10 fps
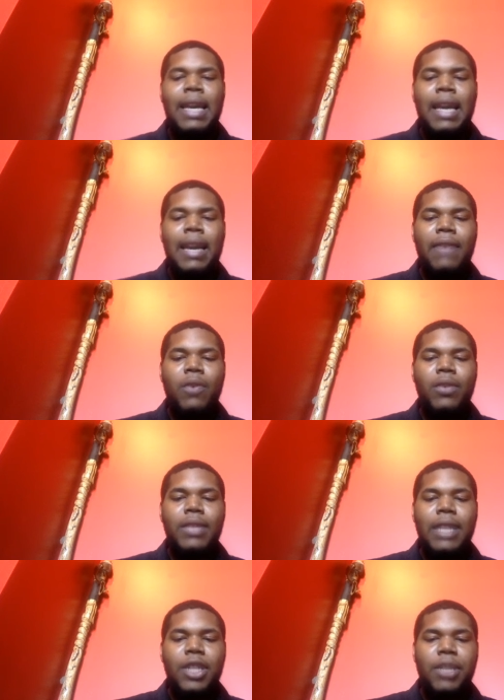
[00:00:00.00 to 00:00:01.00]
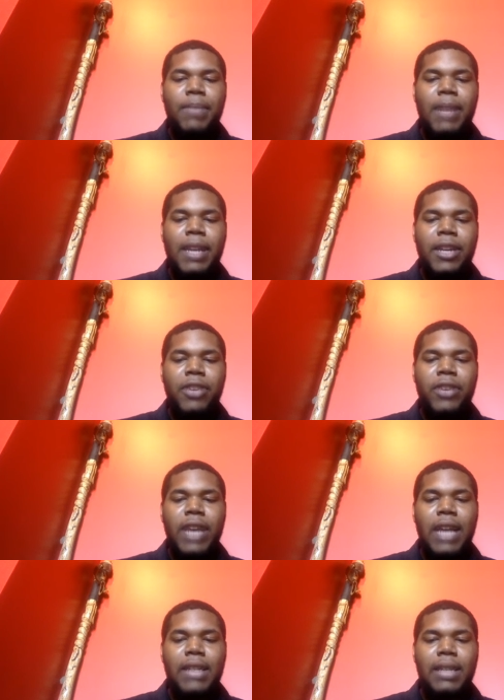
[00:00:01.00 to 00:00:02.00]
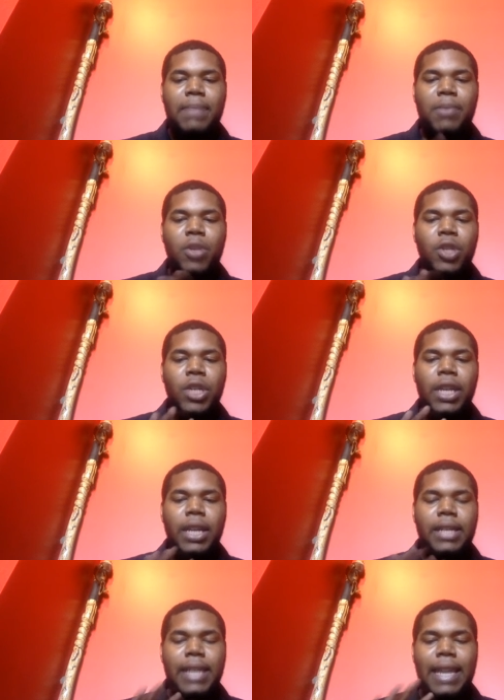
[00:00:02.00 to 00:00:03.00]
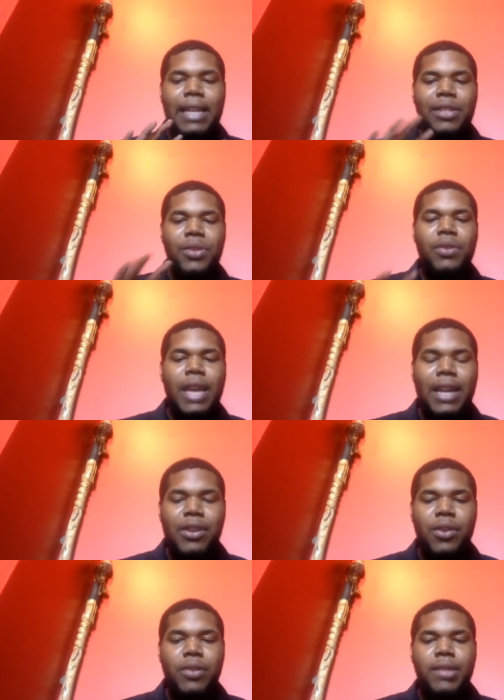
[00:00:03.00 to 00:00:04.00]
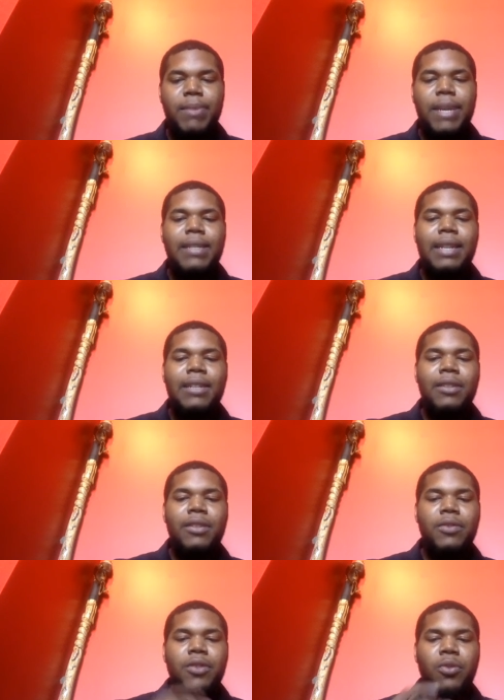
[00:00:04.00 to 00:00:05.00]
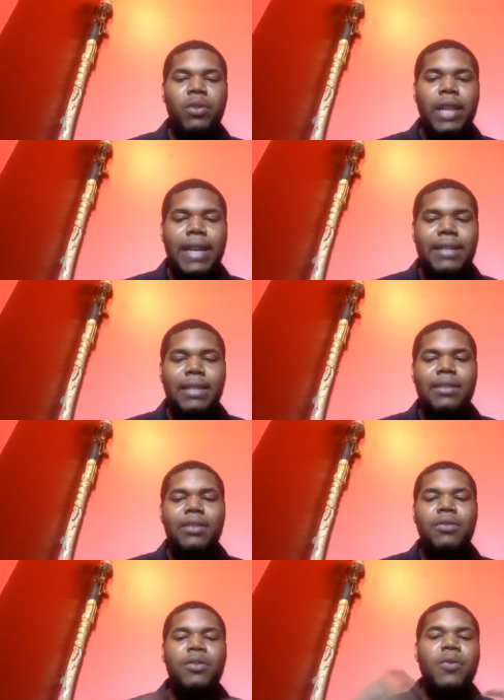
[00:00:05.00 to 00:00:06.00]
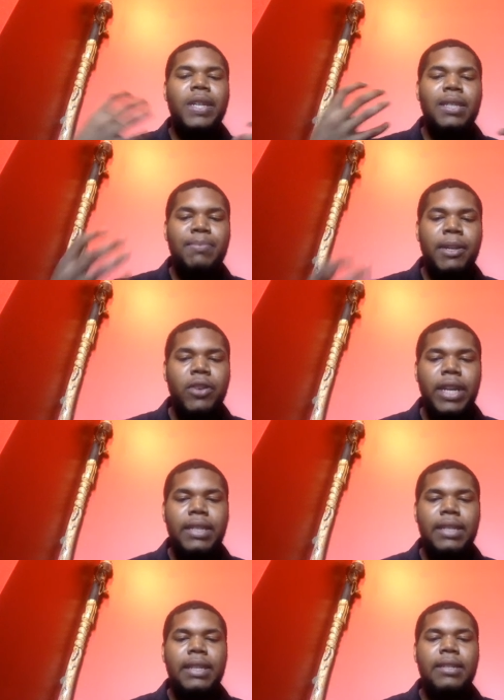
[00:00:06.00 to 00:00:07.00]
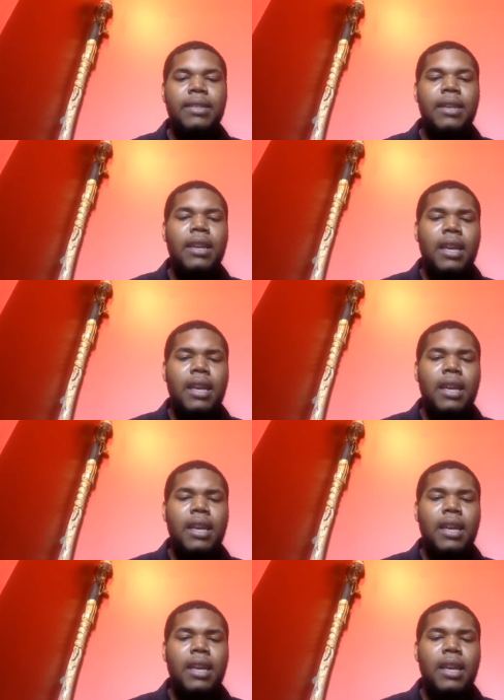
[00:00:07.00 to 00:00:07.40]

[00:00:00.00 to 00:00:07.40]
And of course, that Gemini curiosity pushing us into that new space, into those new lessons, those new experiences.